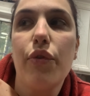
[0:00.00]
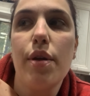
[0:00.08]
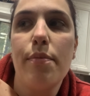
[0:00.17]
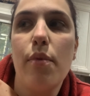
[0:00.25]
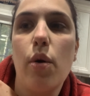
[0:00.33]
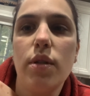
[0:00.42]
the
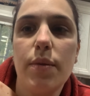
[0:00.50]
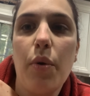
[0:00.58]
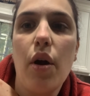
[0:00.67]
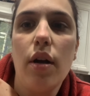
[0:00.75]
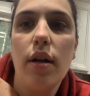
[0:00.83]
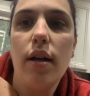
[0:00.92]
most
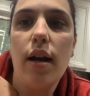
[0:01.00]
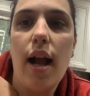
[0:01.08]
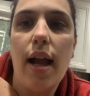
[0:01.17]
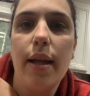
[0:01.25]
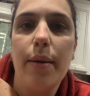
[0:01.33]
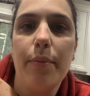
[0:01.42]
part,
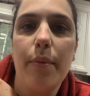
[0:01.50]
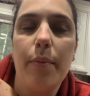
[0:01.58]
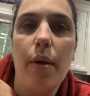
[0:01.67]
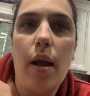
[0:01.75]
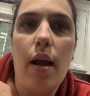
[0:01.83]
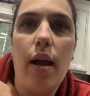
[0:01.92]
I'm
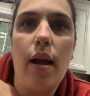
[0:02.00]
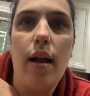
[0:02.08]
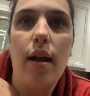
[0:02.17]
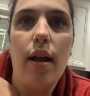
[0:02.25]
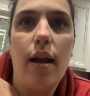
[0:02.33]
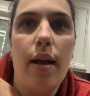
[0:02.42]

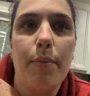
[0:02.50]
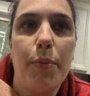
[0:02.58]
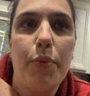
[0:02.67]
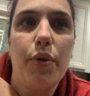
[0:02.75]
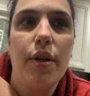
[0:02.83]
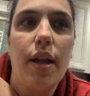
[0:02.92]

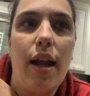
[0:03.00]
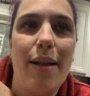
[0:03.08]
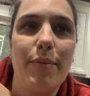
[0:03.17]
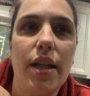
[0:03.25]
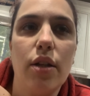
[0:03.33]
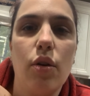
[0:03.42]

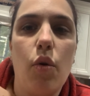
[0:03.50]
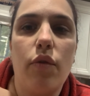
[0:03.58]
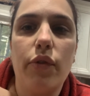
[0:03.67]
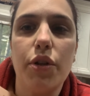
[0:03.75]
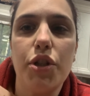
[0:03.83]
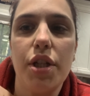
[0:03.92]
like an
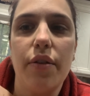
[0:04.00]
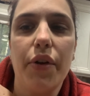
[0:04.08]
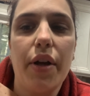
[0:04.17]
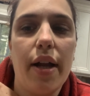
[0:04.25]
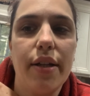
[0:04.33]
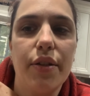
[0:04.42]
overachiever
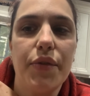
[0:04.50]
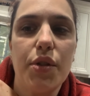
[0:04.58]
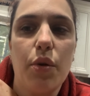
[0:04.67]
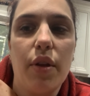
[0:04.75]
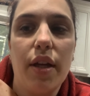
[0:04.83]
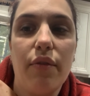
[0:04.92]
kind of.
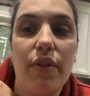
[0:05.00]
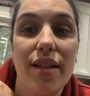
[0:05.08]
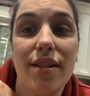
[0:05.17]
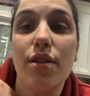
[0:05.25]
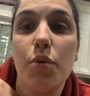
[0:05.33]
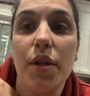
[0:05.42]
So like if they
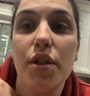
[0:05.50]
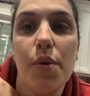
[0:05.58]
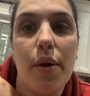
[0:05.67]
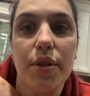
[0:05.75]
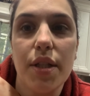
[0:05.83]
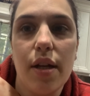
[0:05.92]
said 22
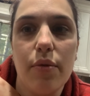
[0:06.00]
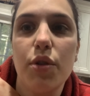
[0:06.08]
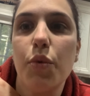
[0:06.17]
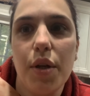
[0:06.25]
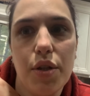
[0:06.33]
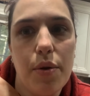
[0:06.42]
hours a day, it was
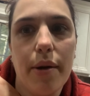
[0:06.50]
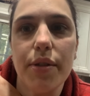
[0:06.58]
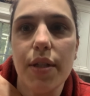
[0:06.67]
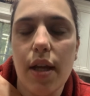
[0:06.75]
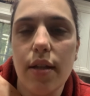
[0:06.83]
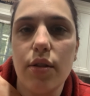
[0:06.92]
22 hours a
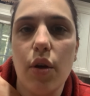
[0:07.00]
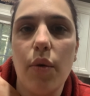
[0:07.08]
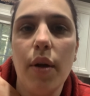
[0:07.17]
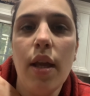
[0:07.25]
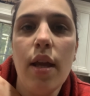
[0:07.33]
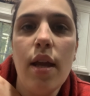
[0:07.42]
day. So
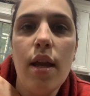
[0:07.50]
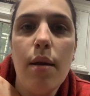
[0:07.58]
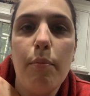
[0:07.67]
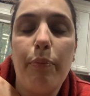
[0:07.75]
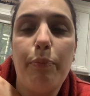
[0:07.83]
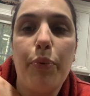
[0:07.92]

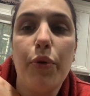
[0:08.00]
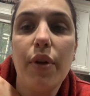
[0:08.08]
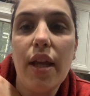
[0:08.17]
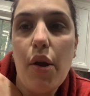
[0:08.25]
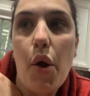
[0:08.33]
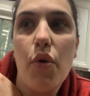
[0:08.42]

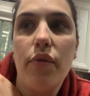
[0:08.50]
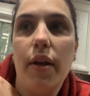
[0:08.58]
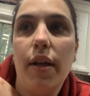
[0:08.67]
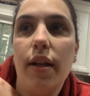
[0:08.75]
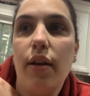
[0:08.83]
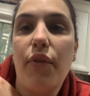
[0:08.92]

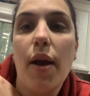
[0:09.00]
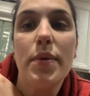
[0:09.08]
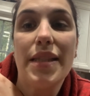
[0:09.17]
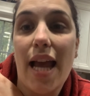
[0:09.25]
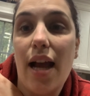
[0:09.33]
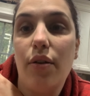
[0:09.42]
pre-COVID, if I
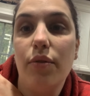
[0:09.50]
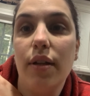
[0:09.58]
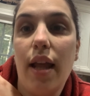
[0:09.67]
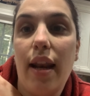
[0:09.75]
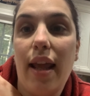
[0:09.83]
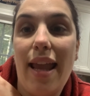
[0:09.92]
was out
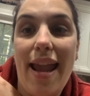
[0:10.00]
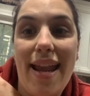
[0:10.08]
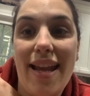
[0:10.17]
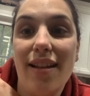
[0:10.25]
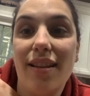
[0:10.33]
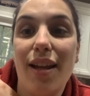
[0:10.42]
and I
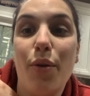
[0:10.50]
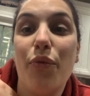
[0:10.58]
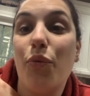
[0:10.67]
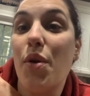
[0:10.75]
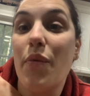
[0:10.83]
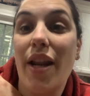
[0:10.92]
ate, like if
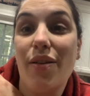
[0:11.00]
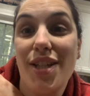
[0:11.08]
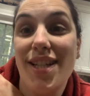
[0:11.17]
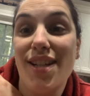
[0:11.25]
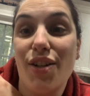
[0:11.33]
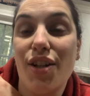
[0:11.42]
we went out to
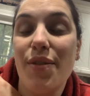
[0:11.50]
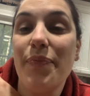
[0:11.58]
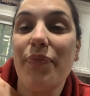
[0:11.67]
dinner,